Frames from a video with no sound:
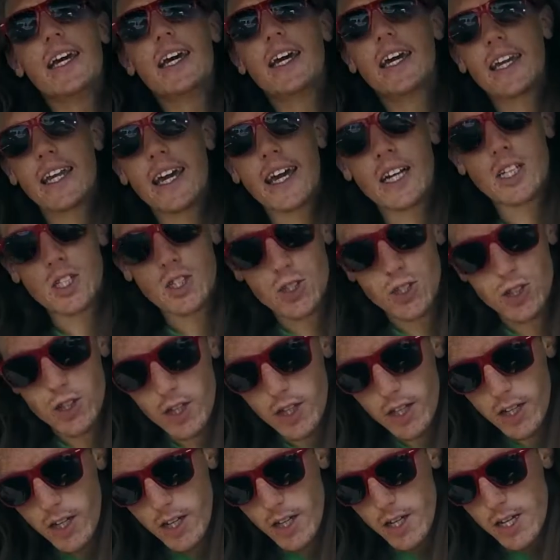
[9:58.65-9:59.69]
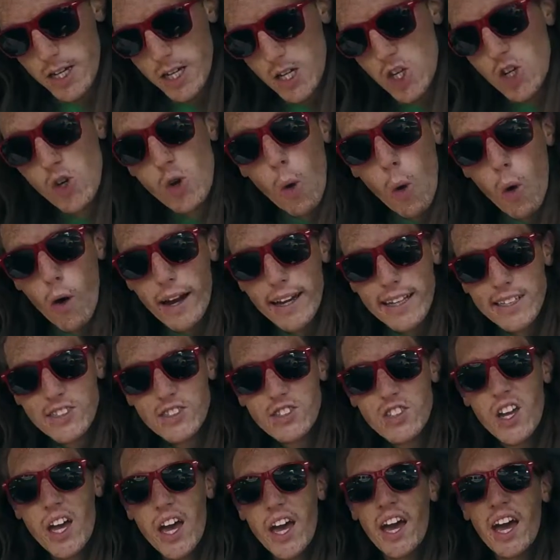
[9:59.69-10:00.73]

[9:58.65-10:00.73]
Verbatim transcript: any extra noise.